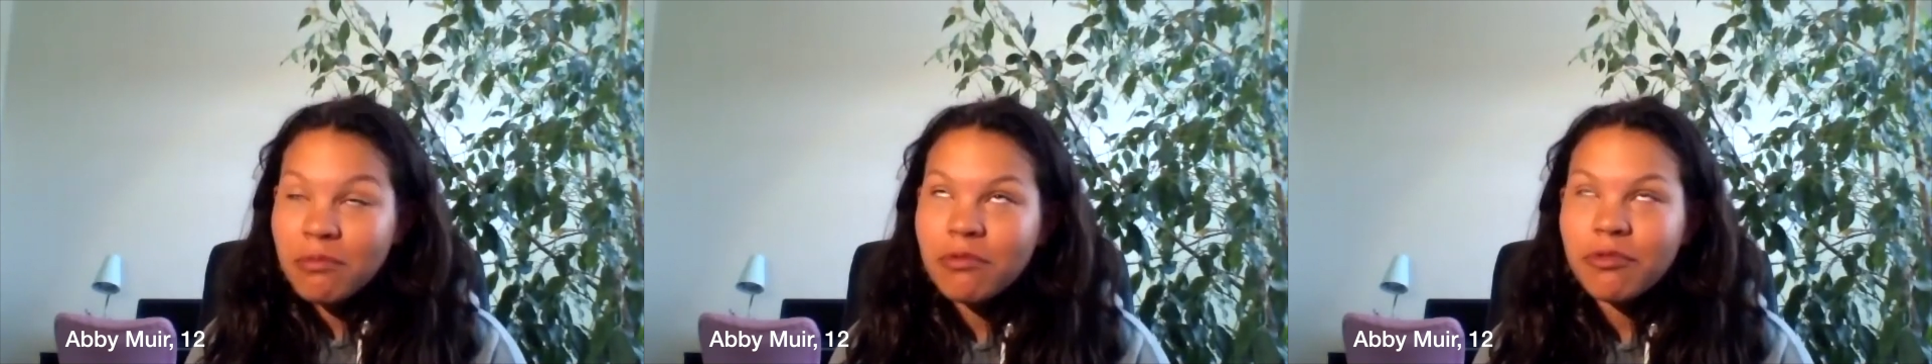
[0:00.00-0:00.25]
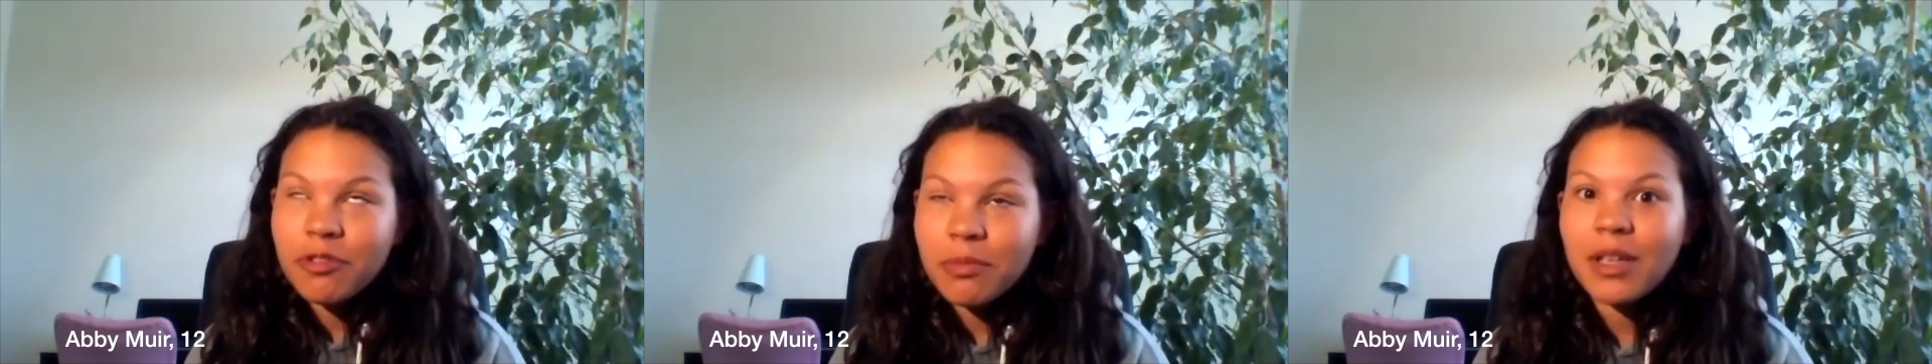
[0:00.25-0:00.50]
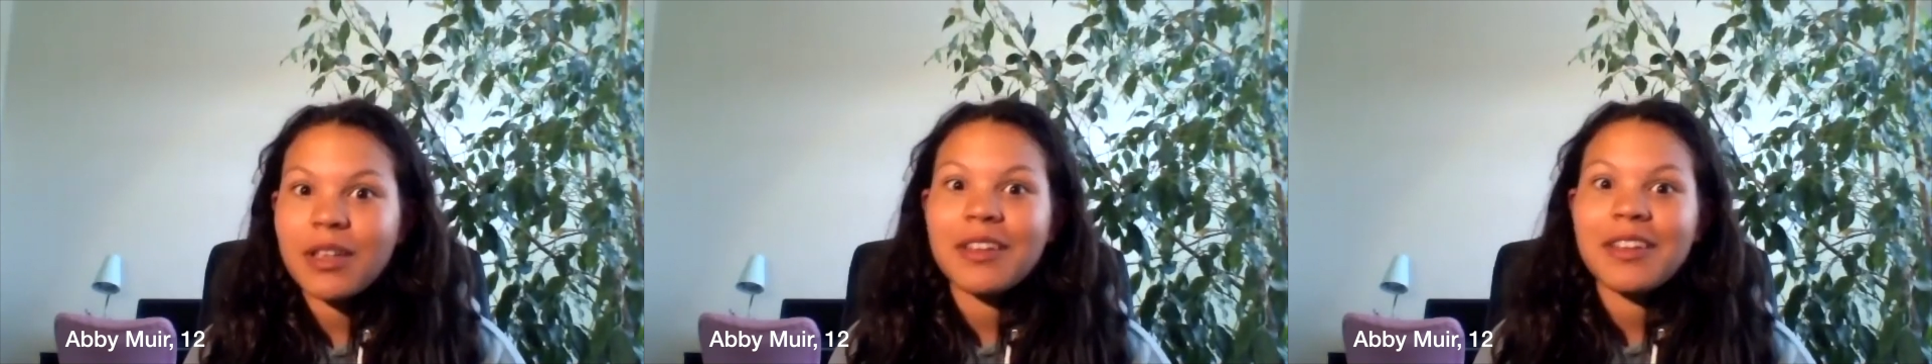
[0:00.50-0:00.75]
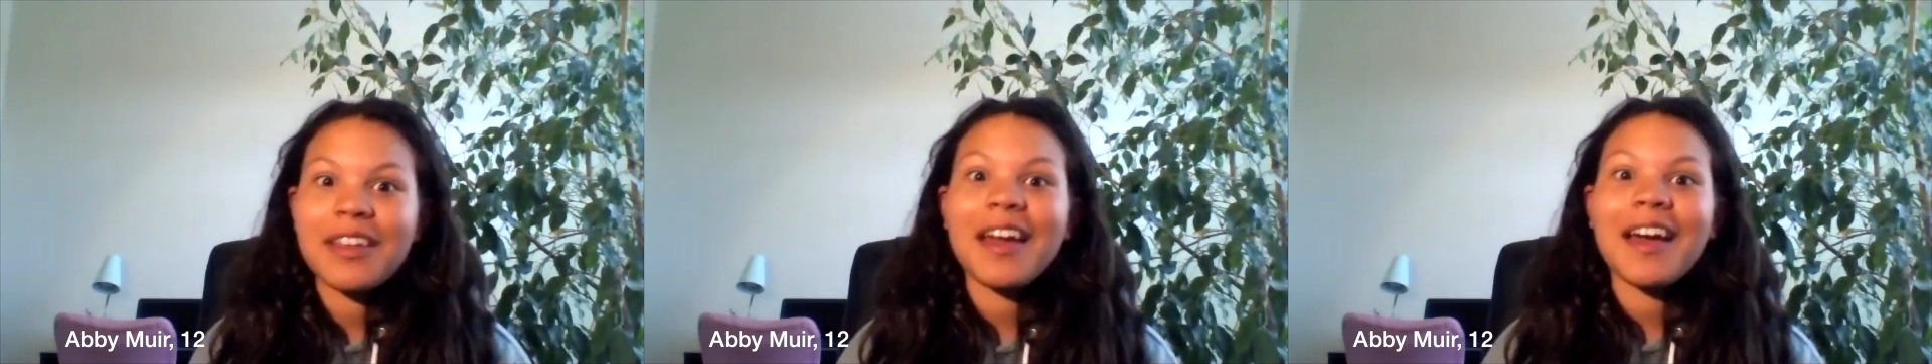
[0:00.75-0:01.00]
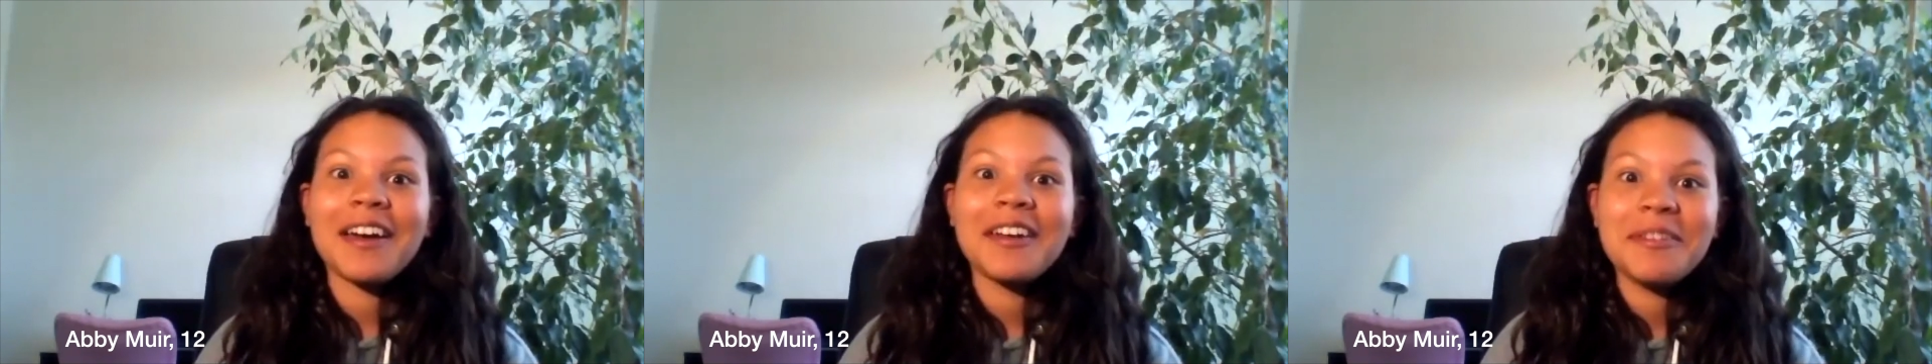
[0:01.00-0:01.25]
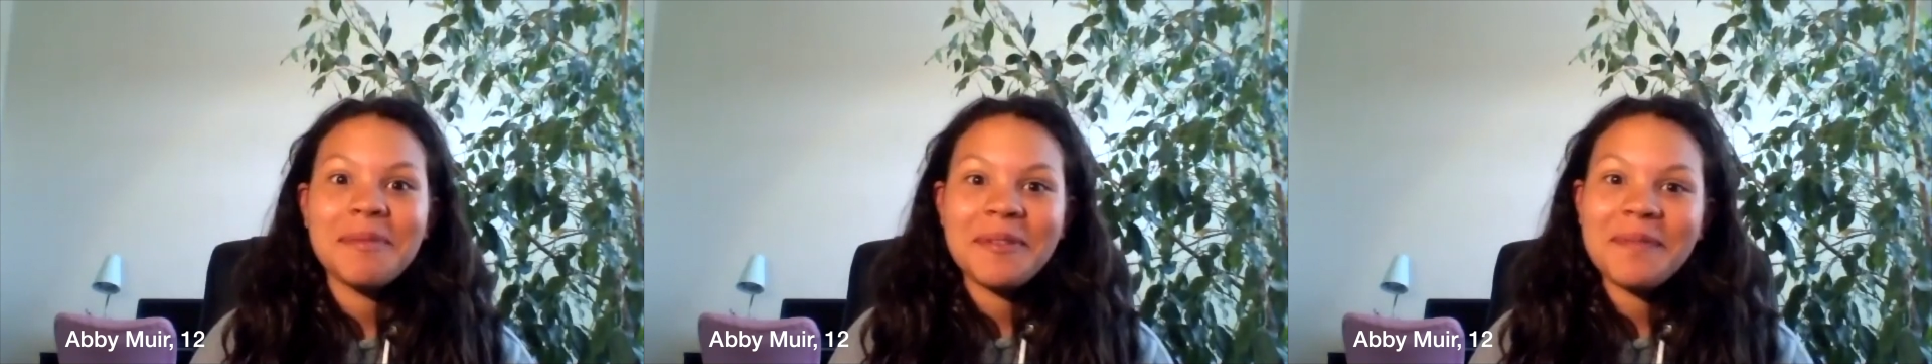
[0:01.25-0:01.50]
well, for me yeah
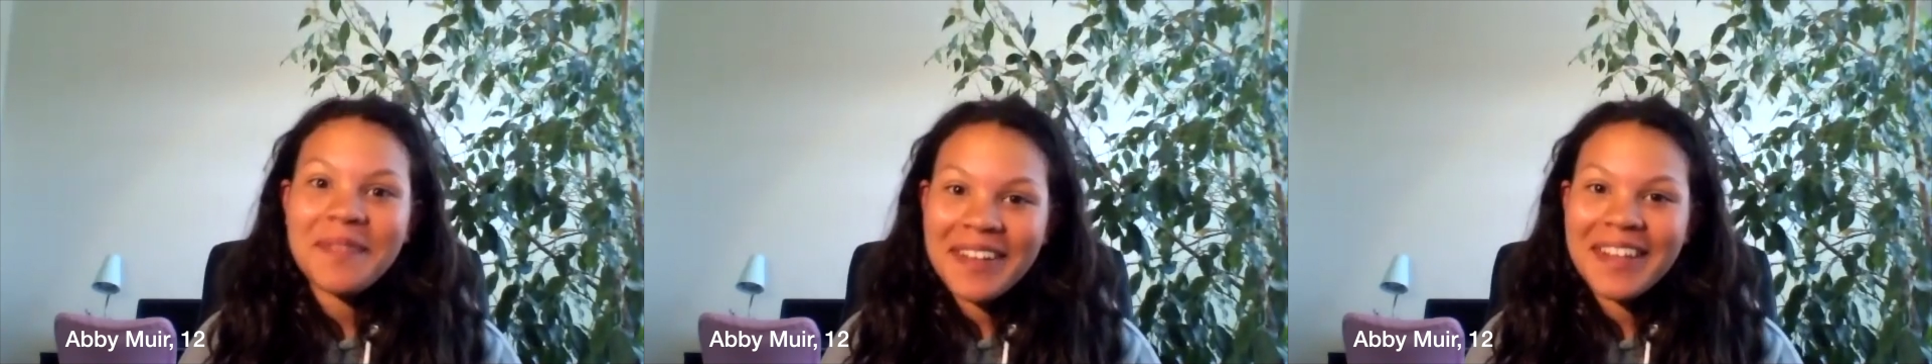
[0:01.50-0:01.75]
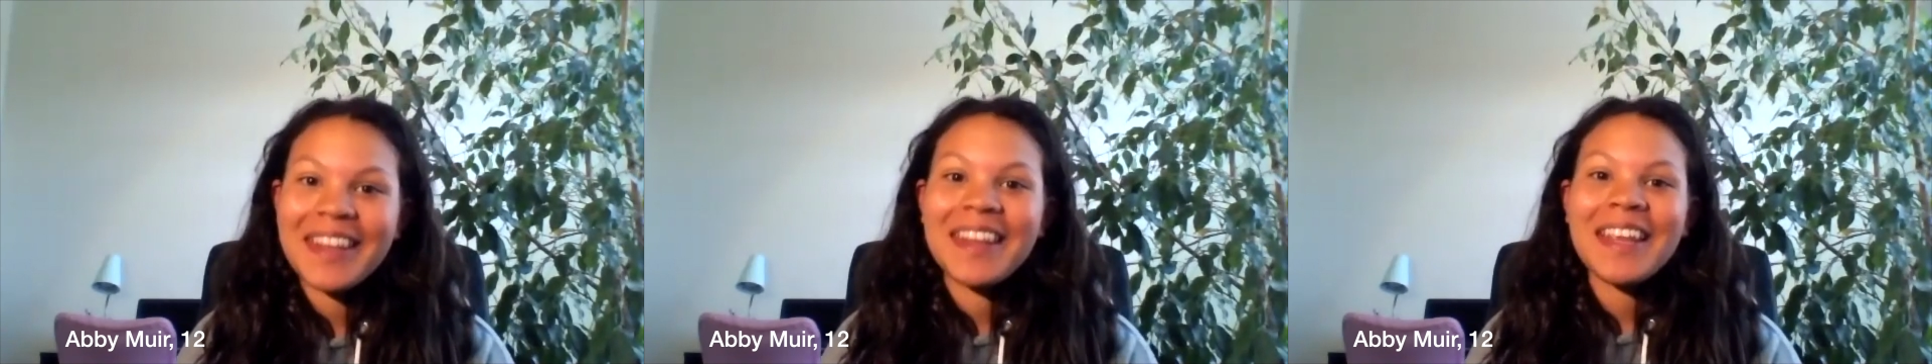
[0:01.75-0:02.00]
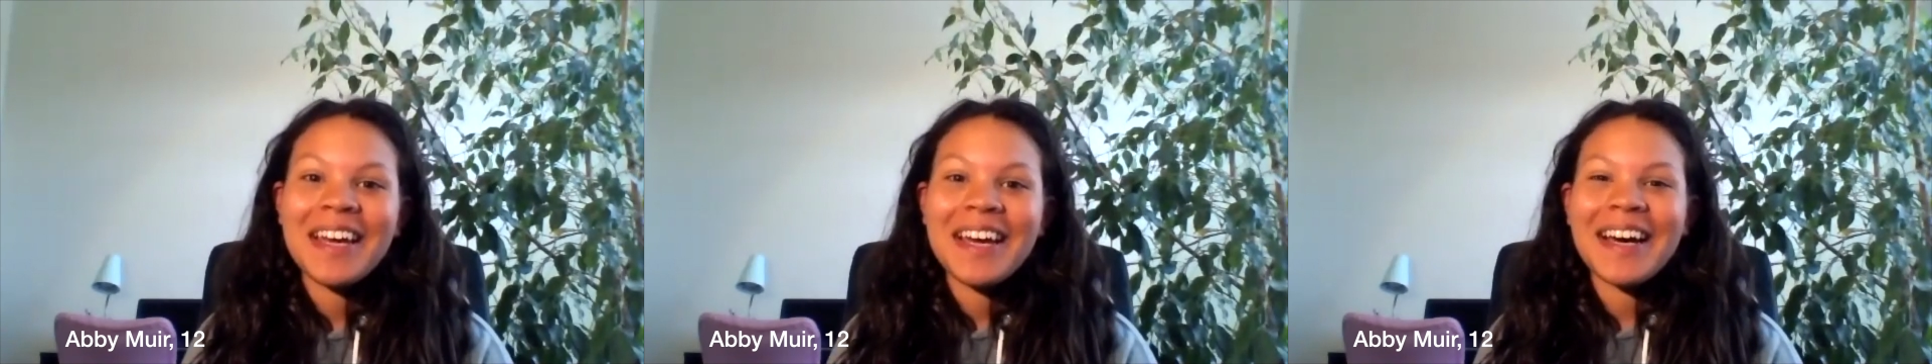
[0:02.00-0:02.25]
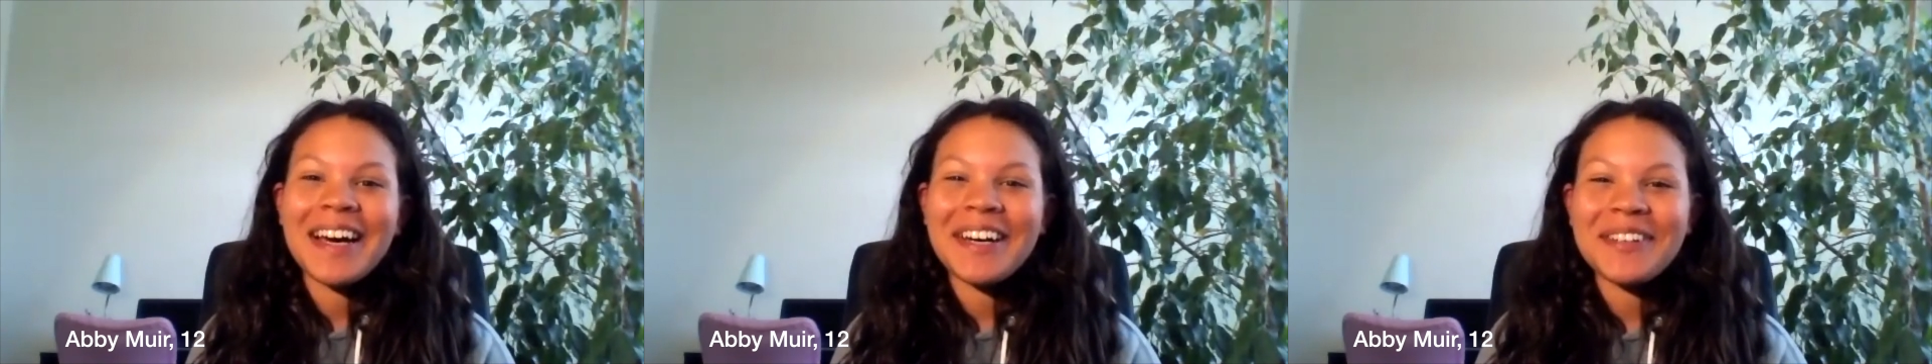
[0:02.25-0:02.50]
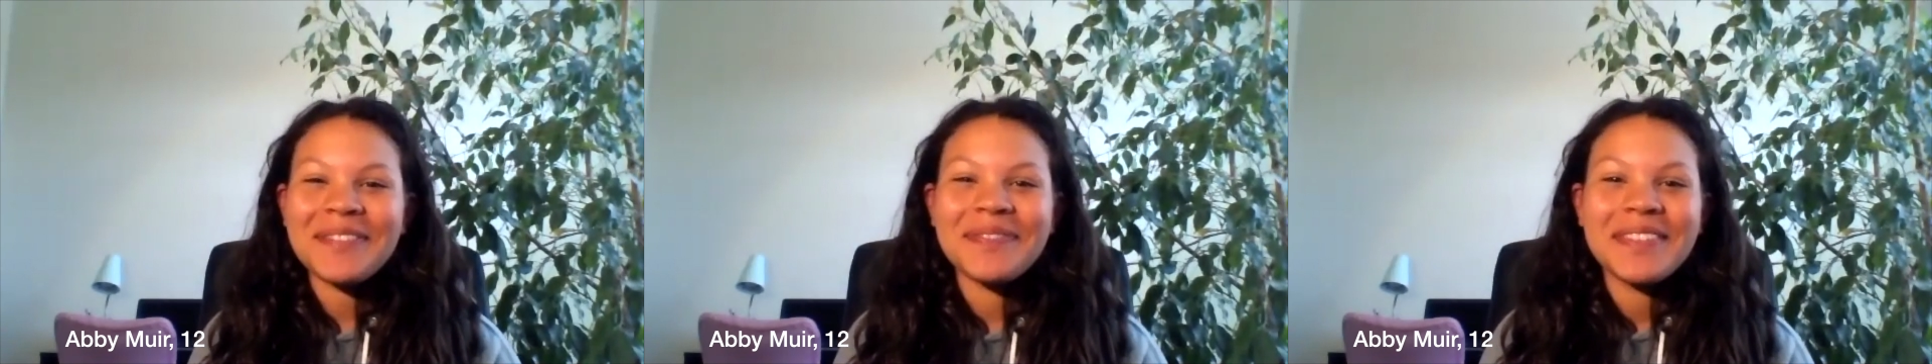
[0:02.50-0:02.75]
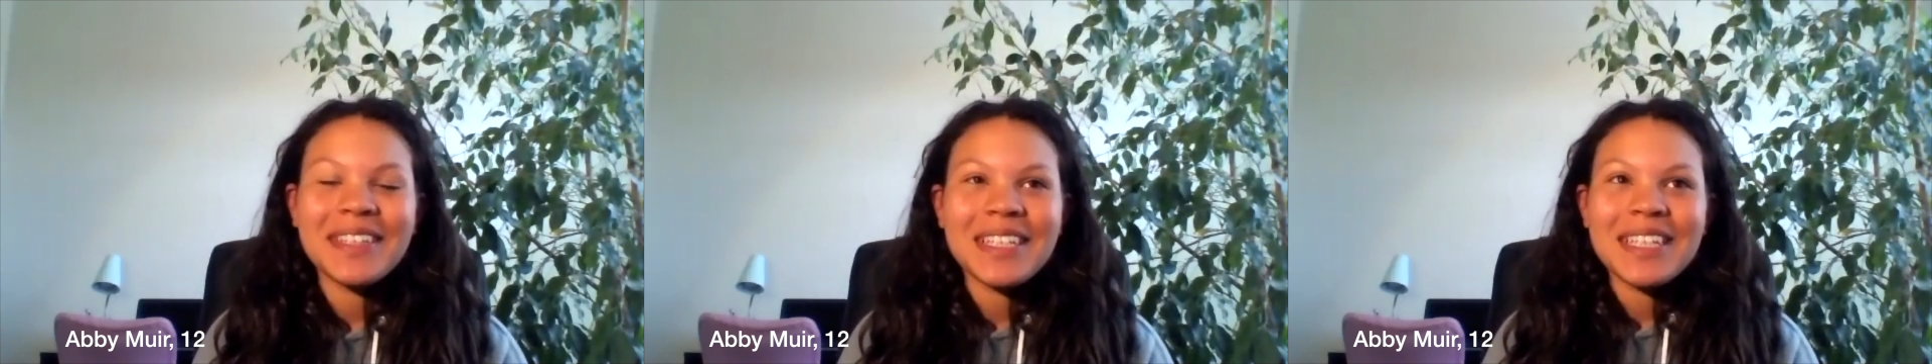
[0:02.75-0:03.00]
it's been a month um